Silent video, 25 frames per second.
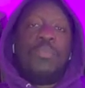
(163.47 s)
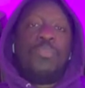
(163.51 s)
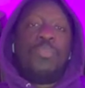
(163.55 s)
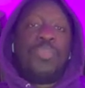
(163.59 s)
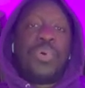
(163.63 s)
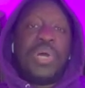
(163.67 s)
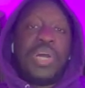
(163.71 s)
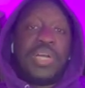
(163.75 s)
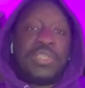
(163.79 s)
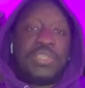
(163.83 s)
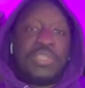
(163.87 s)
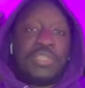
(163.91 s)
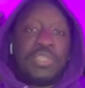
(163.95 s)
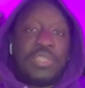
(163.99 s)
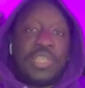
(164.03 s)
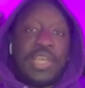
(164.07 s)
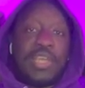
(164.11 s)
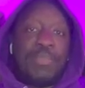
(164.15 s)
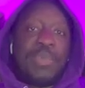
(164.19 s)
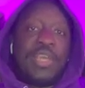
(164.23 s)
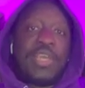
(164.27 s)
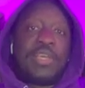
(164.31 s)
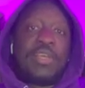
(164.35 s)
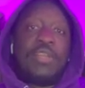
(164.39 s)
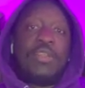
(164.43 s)
but they
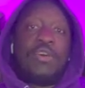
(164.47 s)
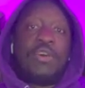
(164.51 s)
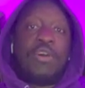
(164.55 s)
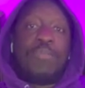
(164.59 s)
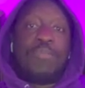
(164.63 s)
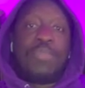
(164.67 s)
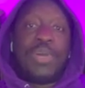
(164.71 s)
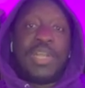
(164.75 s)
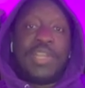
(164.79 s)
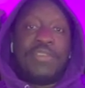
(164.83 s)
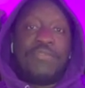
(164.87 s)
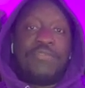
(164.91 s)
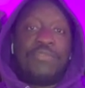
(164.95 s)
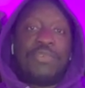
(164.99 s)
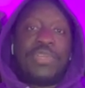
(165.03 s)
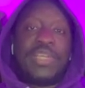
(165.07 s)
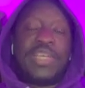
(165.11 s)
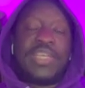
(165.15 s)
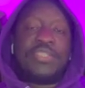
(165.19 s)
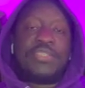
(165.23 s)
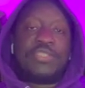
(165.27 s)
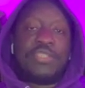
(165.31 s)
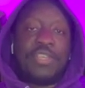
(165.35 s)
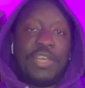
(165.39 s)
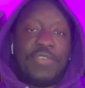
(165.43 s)
make a lot of money through their
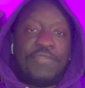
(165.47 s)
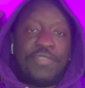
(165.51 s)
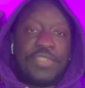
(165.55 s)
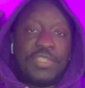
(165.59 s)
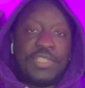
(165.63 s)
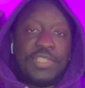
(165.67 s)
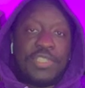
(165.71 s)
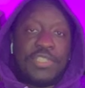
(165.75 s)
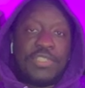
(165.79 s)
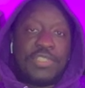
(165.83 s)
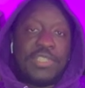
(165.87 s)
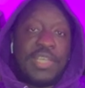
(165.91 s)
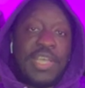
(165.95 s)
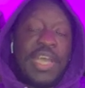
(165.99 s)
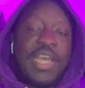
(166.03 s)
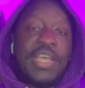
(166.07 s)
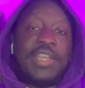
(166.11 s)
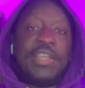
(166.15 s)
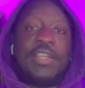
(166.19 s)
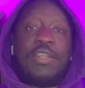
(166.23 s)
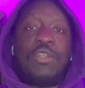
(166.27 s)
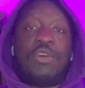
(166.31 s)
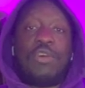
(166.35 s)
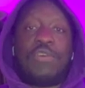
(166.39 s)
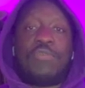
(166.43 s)
services, and
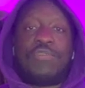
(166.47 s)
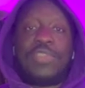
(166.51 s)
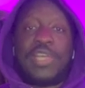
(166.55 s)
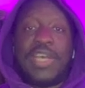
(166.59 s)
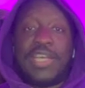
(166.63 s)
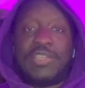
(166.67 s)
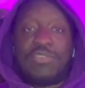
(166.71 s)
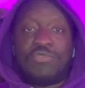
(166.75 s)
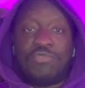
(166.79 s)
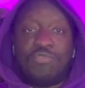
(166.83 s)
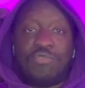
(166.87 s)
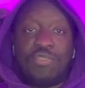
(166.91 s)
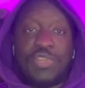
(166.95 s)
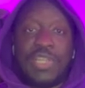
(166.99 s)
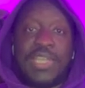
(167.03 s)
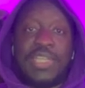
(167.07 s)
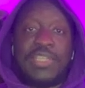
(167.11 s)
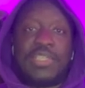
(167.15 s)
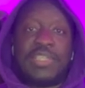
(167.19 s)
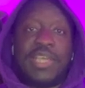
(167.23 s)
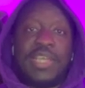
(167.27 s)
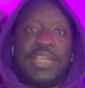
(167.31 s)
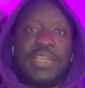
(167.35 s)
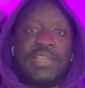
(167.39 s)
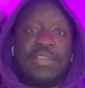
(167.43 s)
a lot of that has really
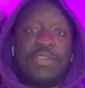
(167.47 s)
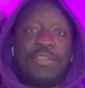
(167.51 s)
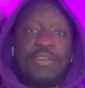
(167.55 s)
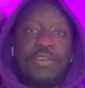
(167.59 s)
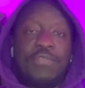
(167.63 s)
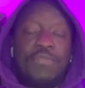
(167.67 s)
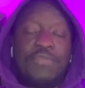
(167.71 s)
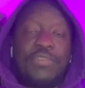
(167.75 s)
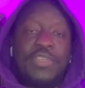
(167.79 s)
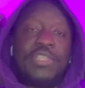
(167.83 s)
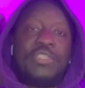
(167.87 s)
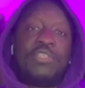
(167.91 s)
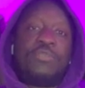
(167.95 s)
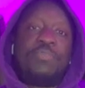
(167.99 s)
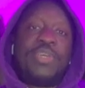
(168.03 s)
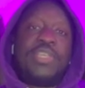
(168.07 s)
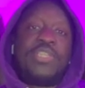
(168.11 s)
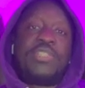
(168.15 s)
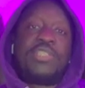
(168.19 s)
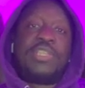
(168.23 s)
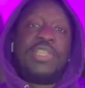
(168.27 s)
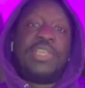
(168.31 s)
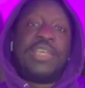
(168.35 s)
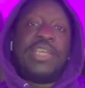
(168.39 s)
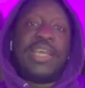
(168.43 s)
taken off,
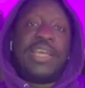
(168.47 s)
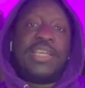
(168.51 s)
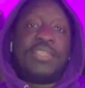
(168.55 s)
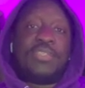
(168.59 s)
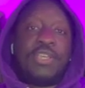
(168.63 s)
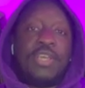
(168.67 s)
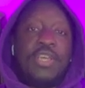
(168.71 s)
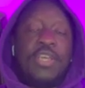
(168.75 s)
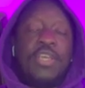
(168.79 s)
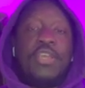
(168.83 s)
especially as,